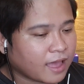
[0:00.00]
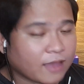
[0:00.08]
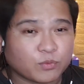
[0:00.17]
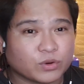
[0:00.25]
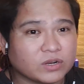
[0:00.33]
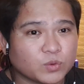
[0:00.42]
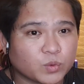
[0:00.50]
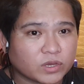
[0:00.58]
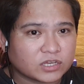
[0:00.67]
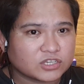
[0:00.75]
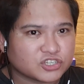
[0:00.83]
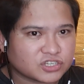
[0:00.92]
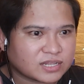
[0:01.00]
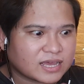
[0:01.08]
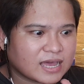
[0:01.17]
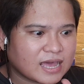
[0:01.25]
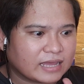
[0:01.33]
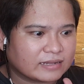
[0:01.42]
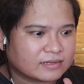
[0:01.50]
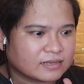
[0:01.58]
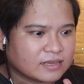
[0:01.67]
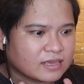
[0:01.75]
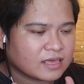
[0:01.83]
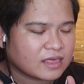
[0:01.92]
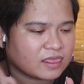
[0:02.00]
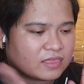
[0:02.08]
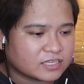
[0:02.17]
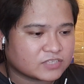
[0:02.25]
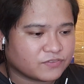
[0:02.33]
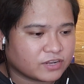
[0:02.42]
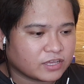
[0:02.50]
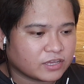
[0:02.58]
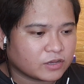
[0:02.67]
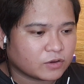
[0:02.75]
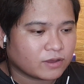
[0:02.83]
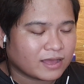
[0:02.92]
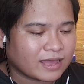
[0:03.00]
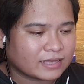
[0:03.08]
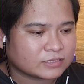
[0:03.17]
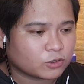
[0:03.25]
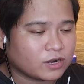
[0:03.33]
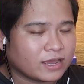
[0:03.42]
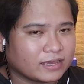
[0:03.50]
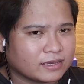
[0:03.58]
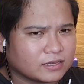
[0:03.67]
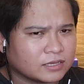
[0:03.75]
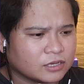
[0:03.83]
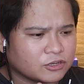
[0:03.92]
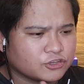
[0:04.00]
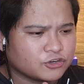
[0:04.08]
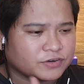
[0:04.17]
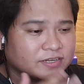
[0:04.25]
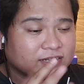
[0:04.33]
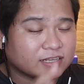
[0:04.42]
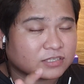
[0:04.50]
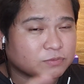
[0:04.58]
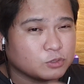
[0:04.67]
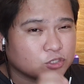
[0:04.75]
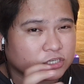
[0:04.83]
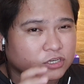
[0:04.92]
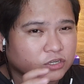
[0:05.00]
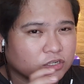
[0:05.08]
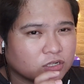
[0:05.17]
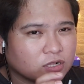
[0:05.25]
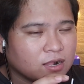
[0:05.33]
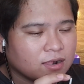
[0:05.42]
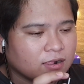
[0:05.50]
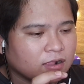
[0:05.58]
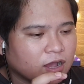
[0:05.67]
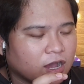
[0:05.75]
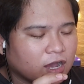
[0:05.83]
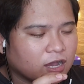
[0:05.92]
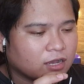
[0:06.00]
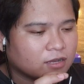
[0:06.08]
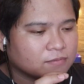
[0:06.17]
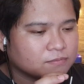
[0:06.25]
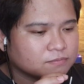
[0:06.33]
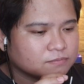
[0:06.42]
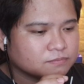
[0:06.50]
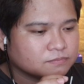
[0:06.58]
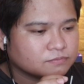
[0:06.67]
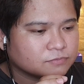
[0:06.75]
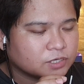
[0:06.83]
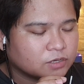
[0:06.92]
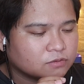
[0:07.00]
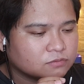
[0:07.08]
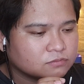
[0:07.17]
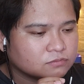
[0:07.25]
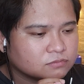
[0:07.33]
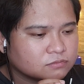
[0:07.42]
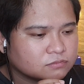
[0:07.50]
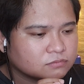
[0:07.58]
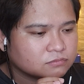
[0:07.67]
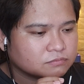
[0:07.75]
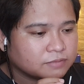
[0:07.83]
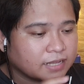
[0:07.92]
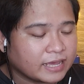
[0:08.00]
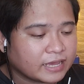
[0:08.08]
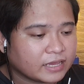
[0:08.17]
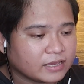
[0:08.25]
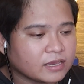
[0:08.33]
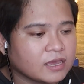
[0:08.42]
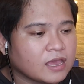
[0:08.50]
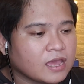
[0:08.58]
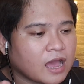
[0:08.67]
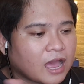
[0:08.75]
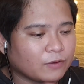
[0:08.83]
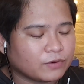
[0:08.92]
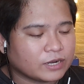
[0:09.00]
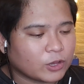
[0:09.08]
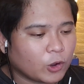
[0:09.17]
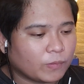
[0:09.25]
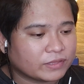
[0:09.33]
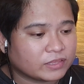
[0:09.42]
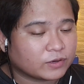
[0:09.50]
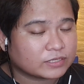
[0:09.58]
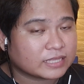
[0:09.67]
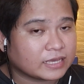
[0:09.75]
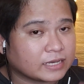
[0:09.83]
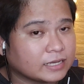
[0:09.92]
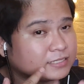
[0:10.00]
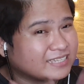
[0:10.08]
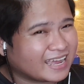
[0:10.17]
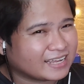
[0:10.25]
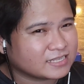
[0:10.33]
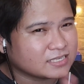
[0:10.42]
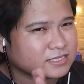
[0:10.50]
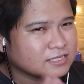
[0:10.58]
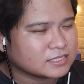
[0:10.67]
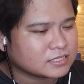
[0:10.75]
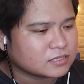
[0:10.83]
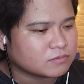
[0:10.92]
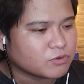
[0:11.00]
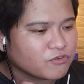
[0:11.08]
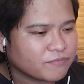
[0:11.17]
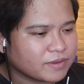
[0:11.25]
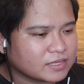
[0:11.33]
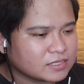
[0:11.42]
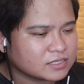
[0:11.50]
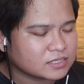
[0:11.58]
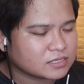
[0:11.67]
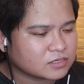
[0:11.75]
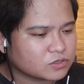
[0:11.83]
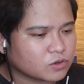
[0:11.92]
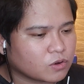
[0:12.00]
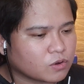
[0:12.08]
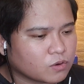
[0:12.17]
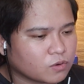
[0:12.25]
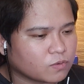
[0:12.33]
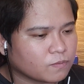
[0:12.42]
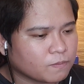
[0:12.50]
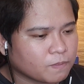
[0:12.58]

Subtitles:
I really wish that this video has, or like during this musical, you know, playing, I really hope that there is like a dance movement. So,